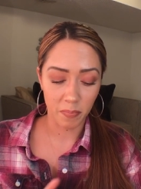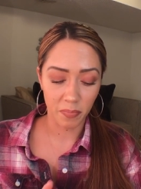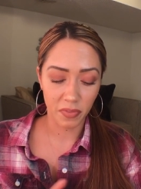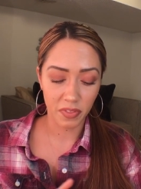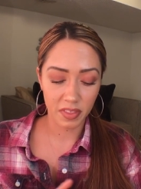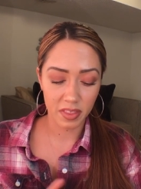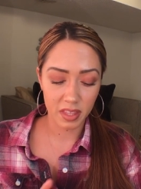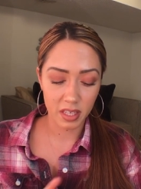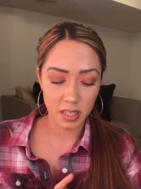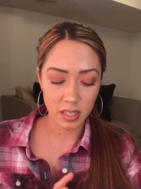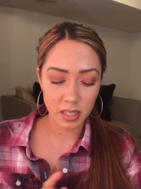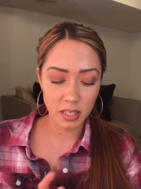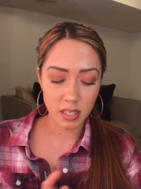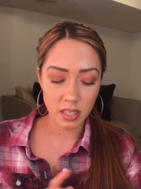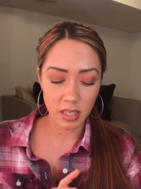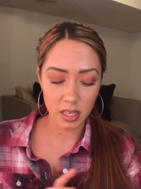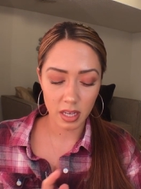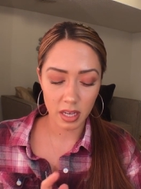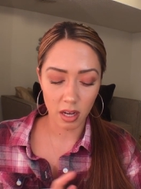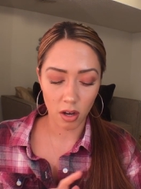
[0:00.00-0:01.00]

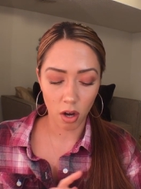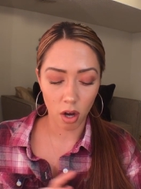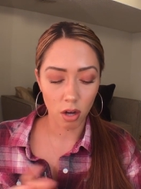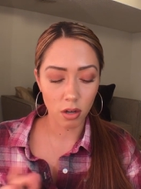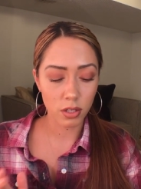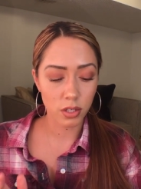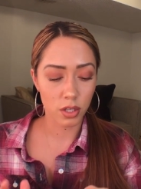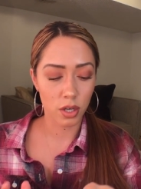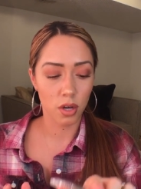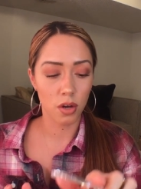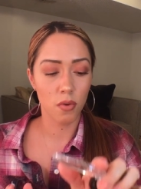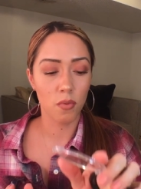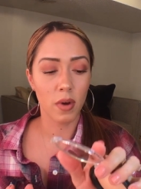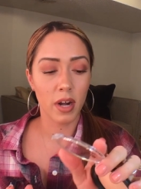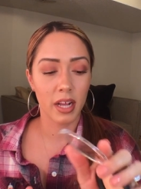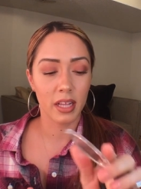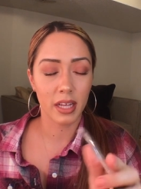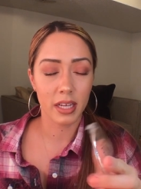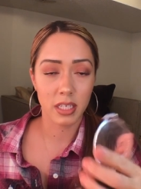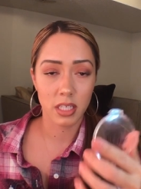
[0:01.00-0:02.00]
This also,
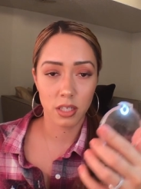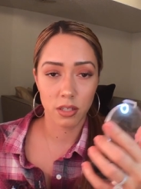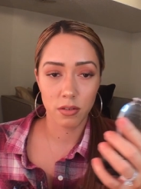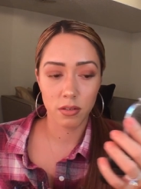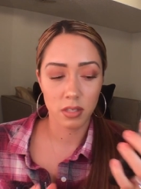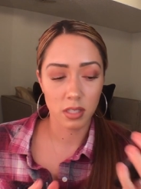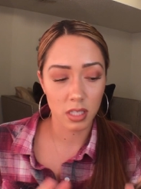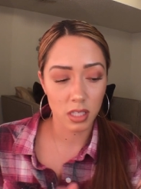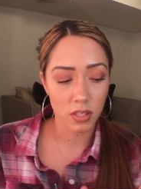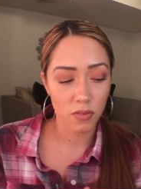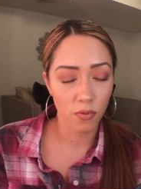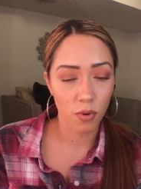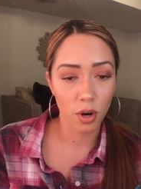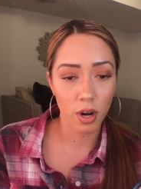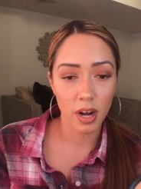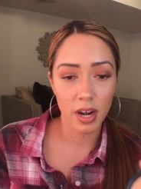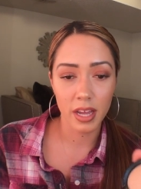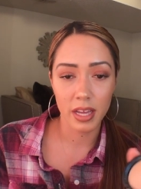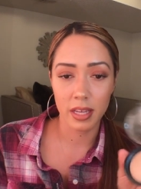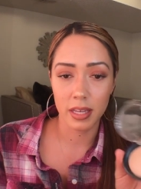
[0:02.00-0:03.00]
what I like to use this
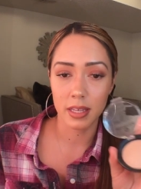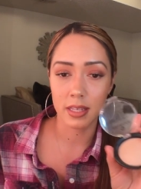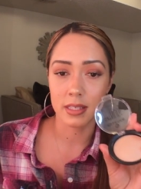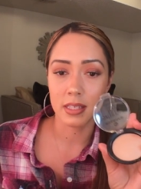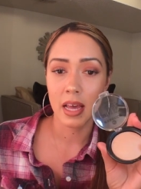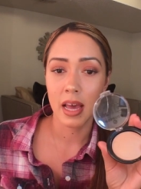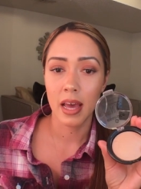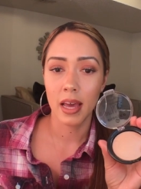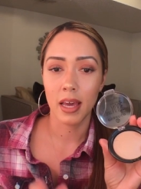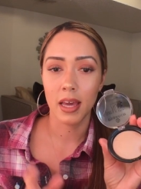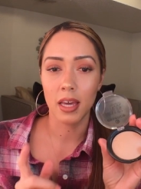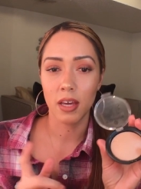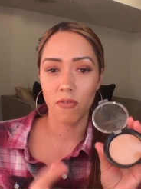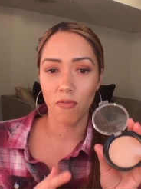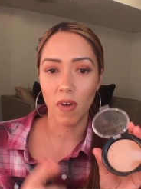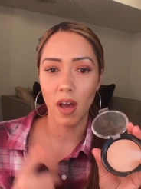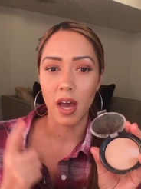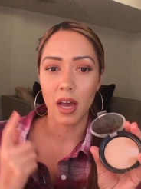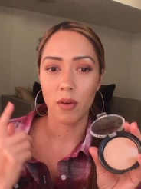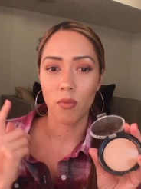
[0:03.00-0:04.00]
for is
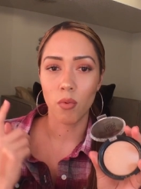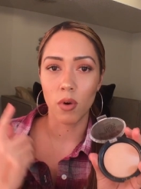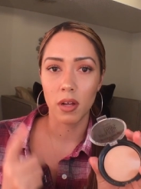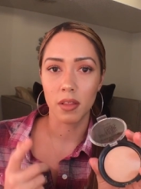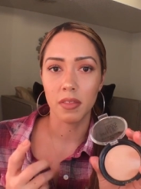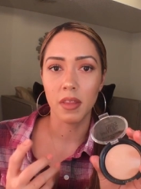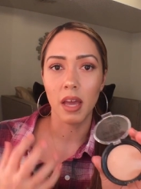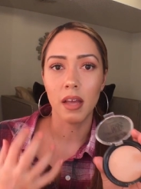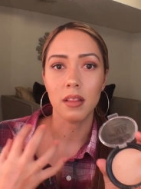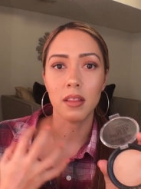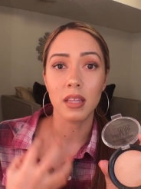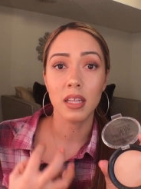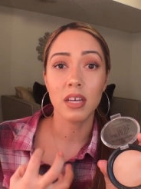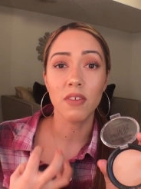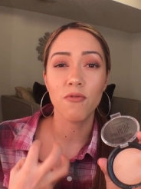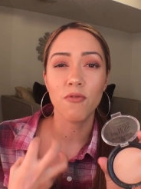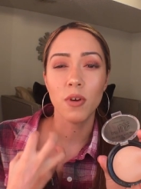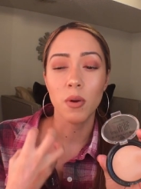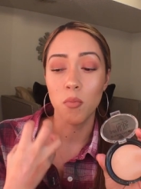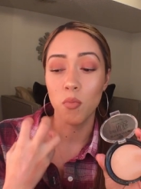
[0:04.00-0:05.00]
if I want that
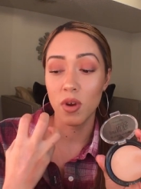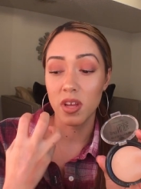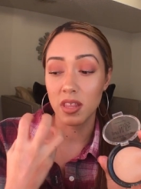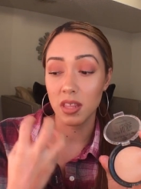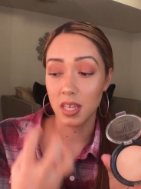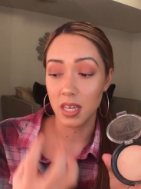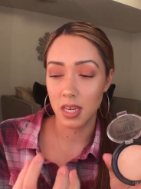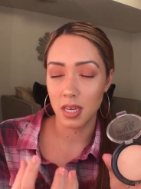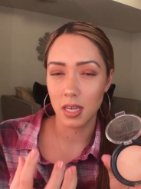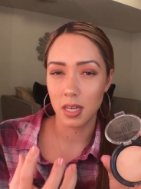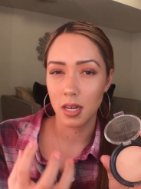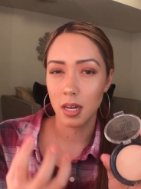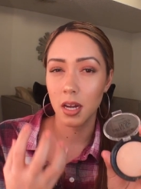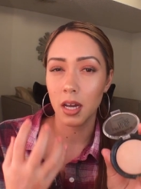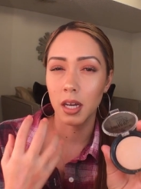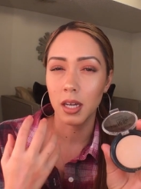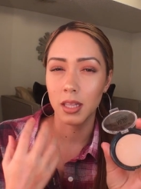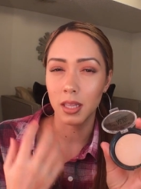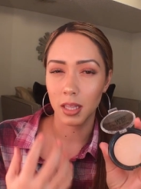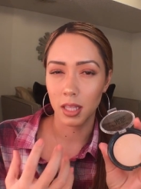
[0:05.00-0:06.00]
lit from within
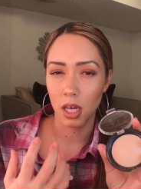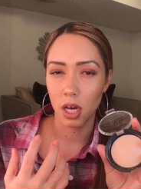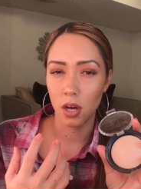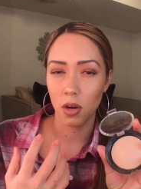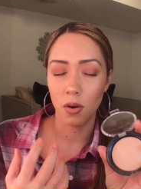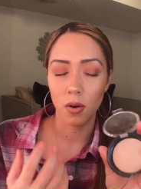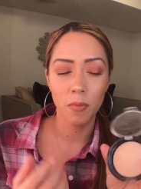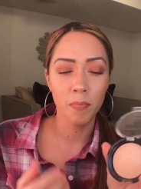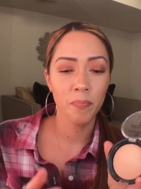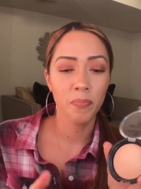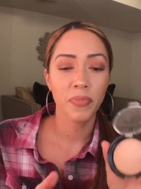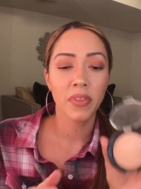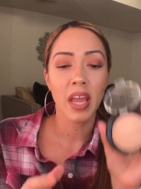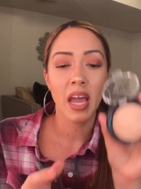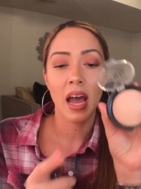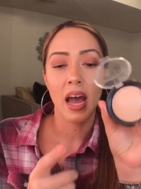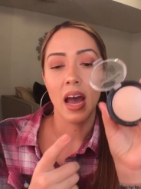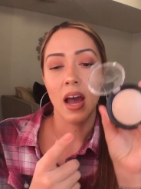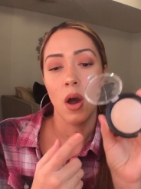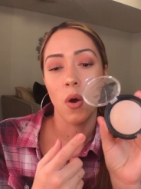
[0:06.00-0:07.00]
glow,
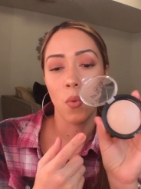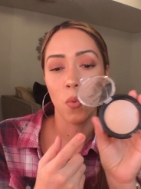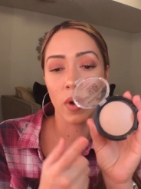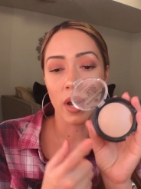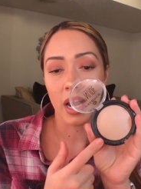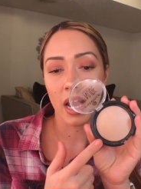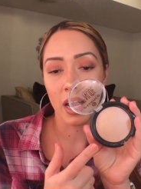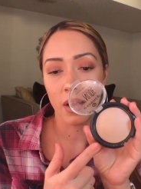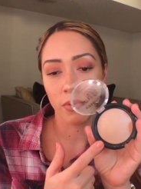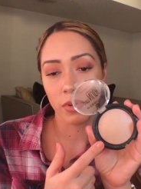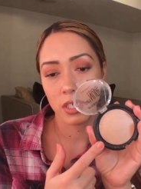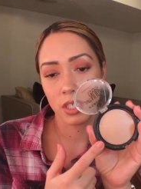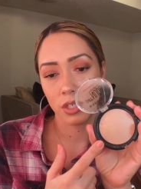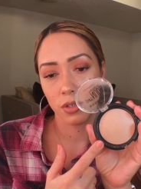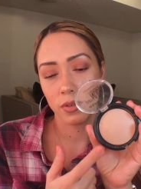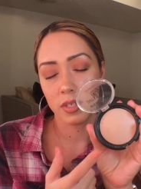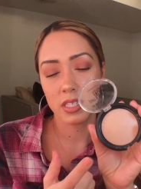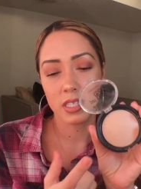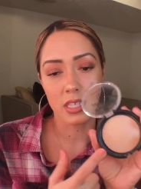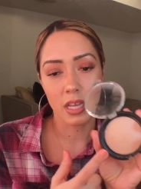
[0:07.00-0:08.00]
what I would
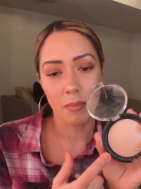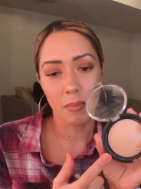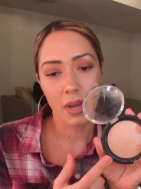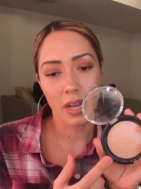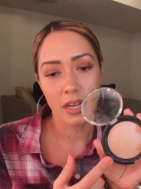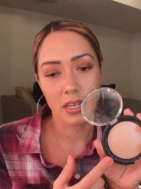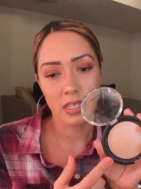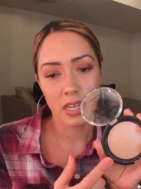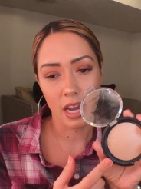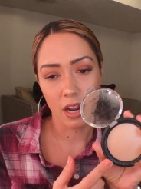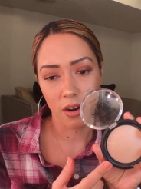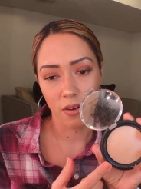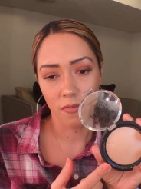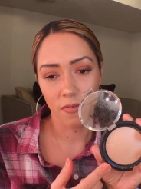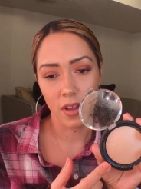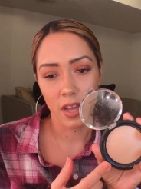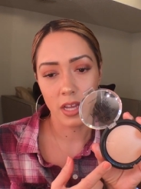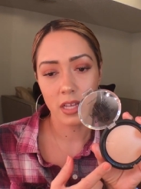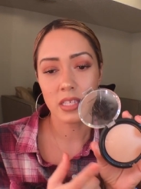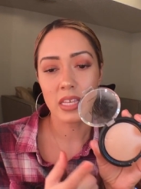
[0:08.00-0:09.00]
do is set my entire
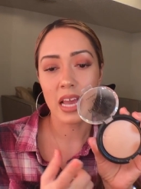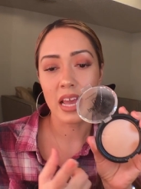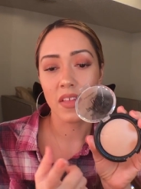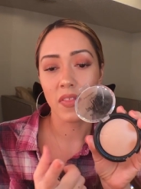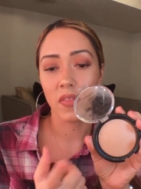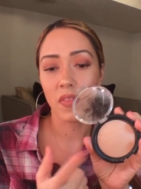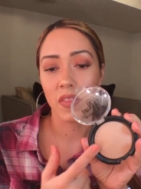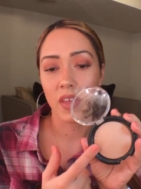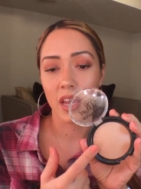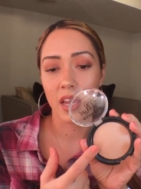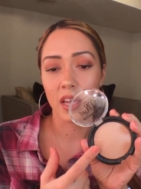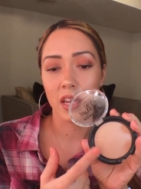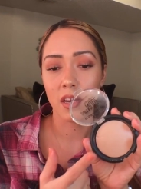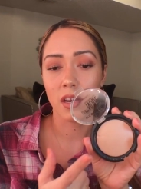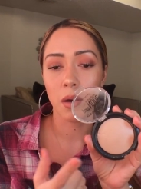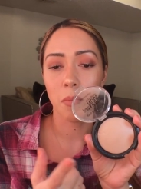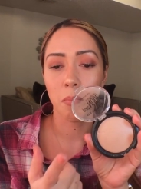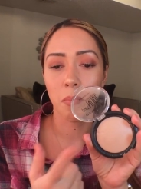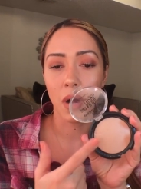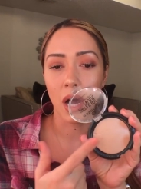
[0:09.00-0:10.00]
face and
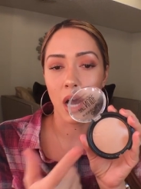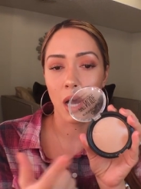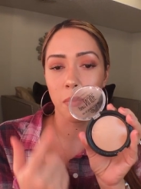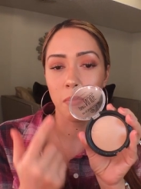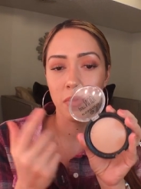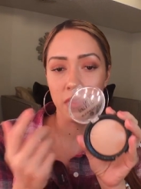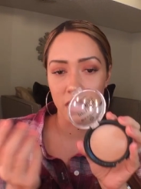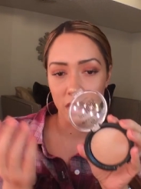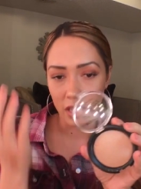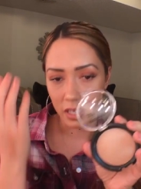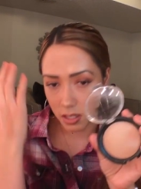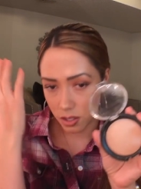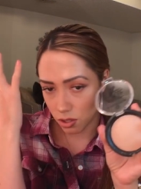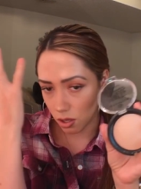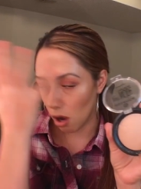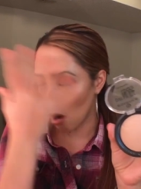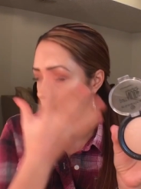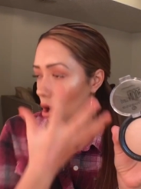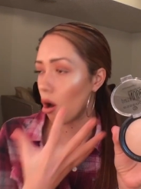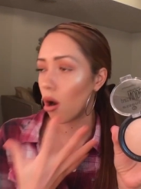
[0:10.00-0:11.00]
then pop this
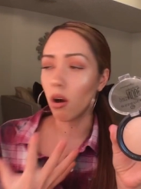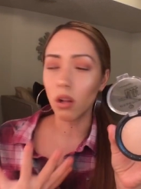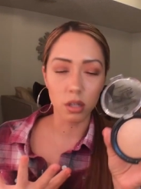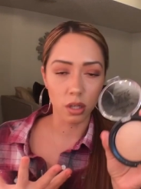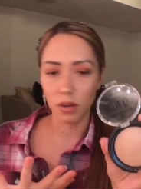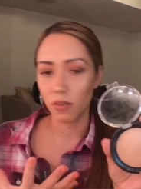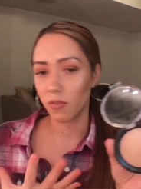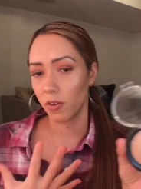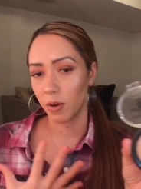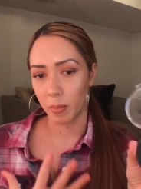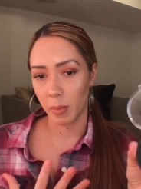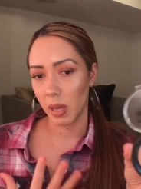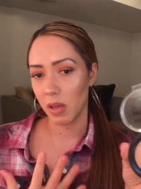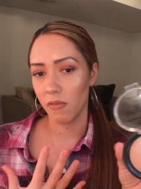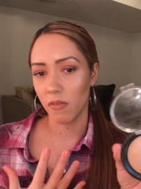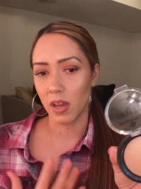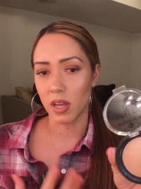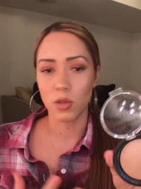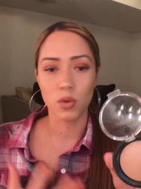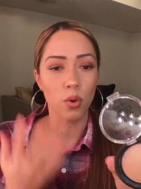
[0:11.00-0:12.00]
all over my
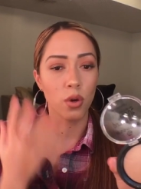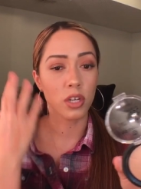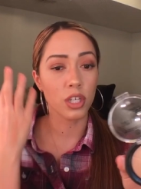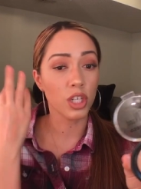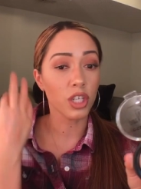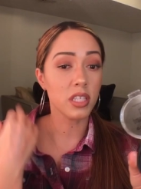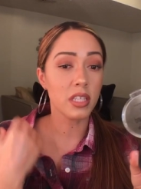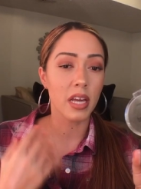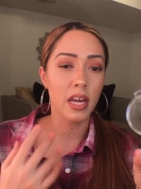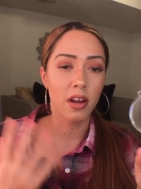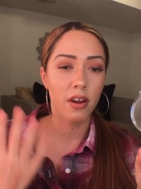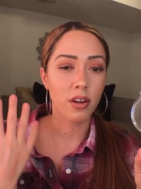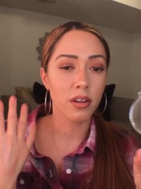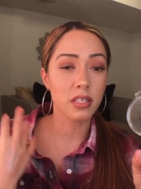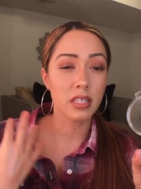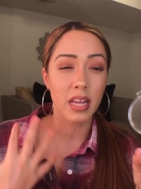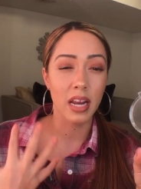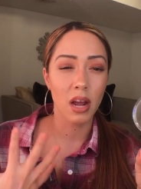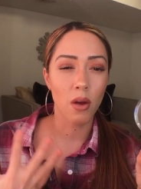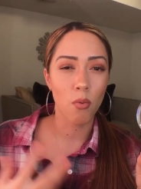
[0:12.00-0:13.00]
face, or just the
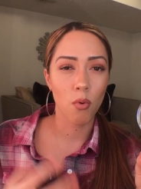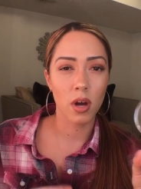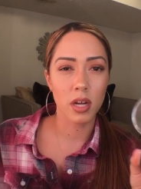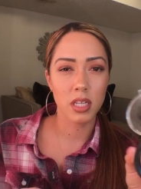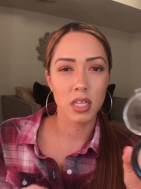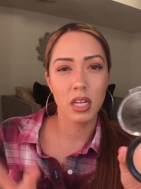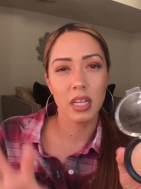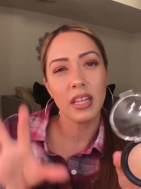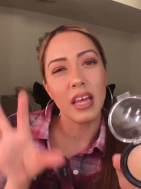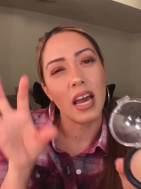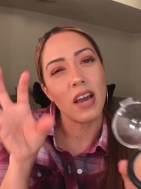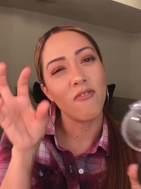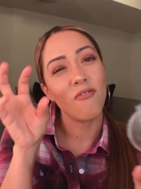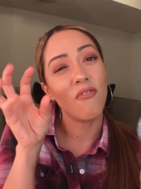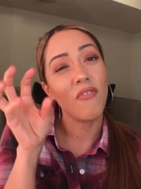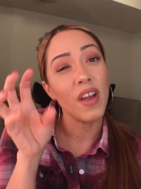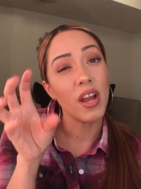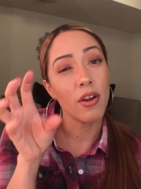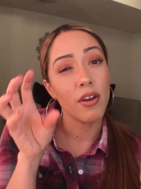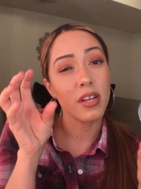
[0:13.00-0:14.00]
areas that I want that
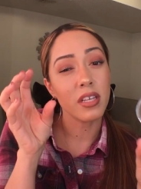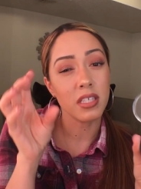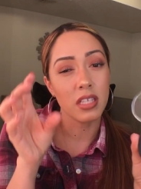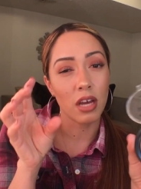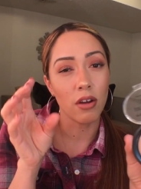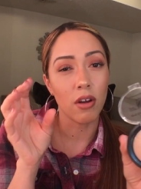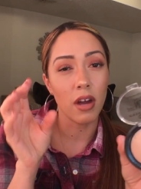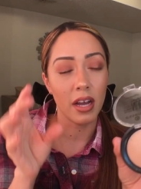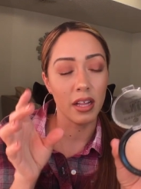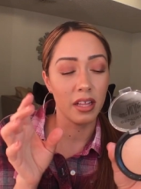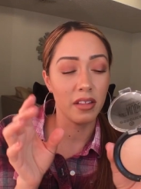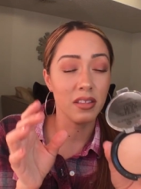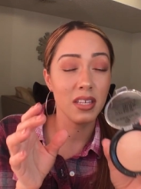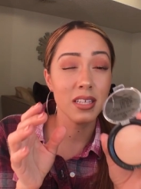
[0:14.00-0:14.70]
very subtle highlight.